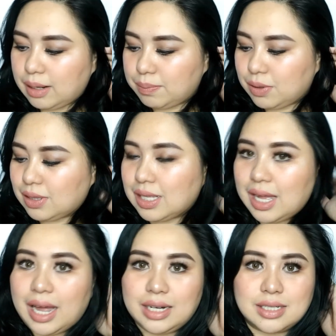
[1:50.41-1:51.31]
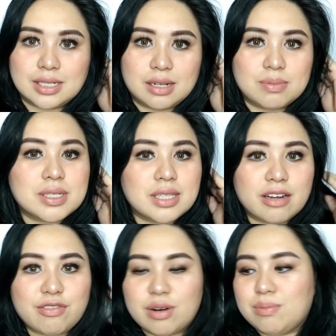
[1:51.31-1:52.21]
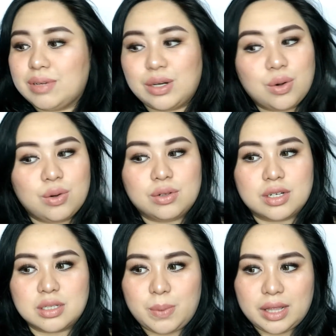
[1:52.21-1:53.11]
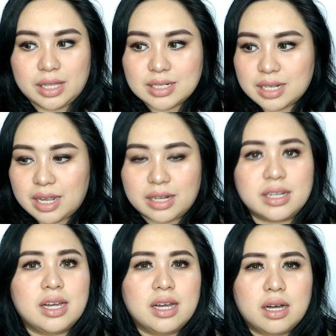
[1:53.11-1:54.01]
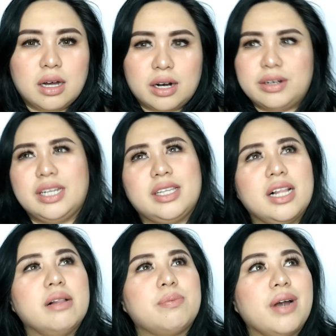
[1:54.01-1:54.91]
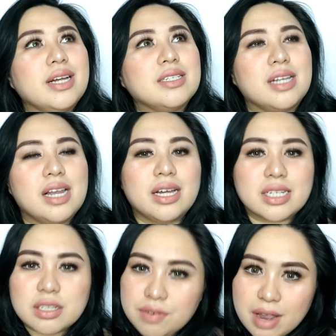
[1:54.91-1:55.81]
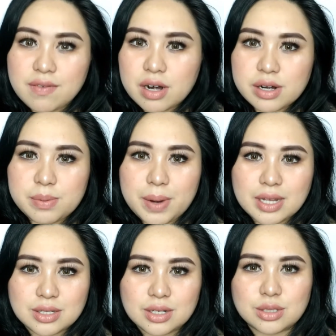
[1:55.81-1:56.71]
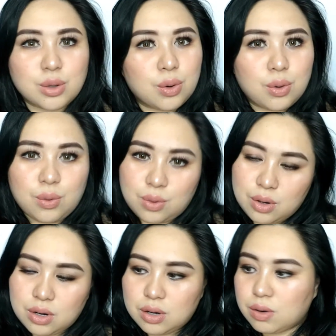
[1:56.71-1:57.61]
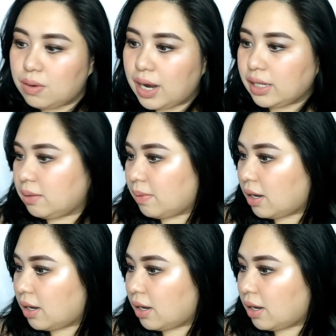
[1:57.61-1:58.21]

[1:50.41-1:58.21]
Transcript: Hypnotize lipstick from Nicole Cosmetics, and ang retail price nila it's 500 pesos. So why give